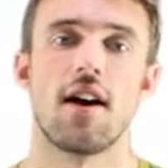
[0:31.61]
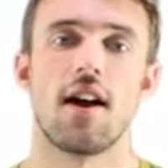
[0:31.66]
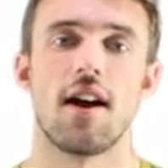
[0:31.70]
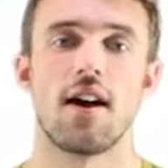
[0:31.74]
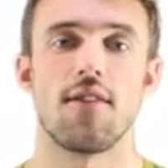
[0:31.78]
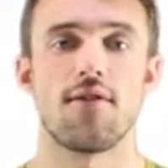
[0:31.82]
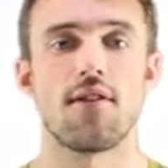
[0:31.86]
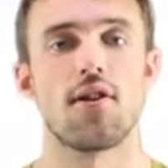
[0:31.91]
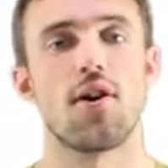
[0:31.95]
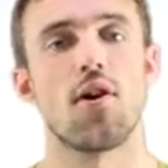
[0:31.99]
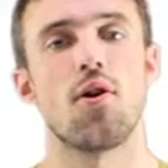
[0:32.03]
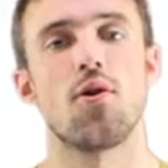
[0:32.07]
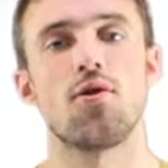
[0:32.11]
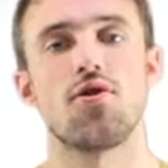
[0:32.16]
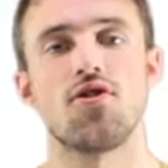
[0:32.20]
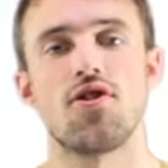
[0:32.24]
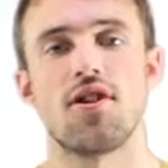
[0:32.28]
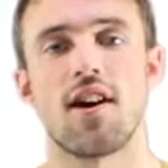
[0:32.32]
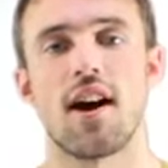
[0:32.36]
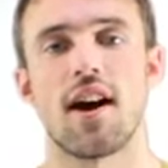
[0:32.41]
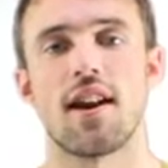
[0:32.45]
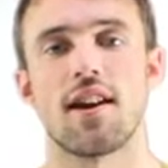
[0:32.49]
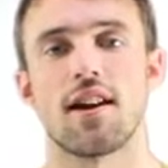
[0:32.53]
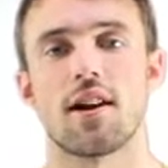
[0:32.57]
If an
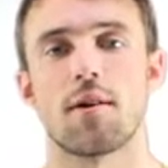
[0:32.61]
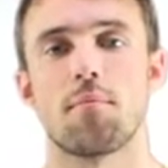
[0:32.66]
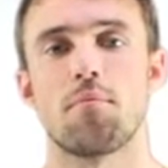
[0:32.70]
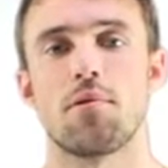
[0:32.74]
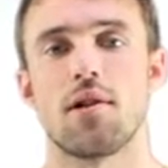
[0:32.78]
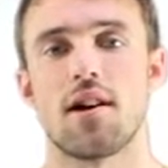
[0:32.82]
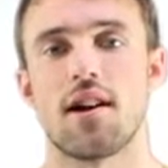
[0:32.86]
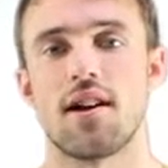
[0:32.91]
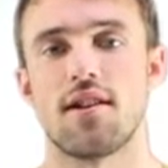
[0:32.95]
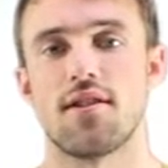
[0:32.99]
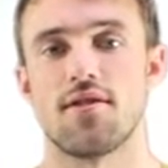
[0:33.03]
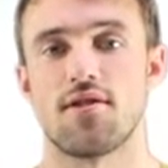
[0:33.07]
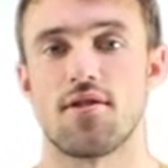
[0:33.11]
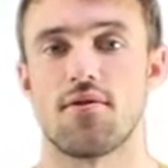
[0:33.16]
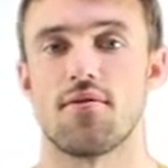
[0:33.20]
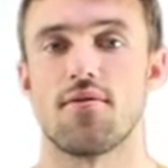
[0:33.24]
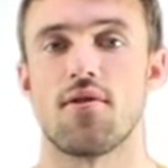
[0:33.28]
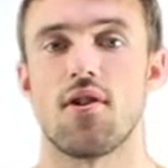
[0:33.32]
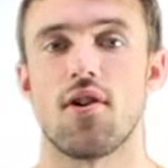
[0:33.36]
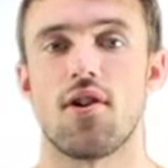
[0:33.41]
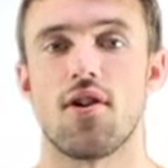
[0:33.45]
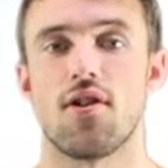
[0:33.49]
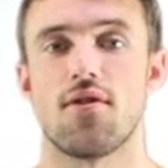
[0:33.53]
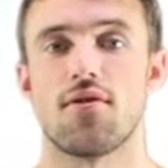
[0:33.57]
oceanic plate is
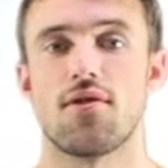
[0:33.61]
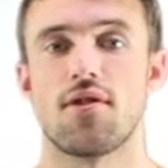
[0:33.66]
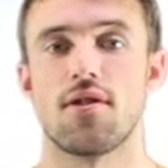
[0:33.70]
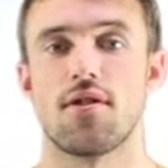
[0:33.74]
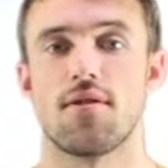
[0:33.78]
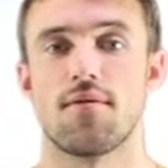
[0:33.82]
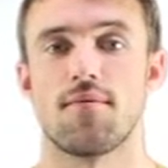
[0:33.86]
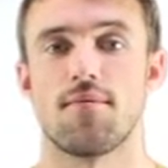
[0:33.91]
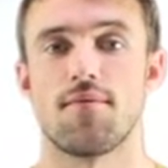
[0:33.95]
involved,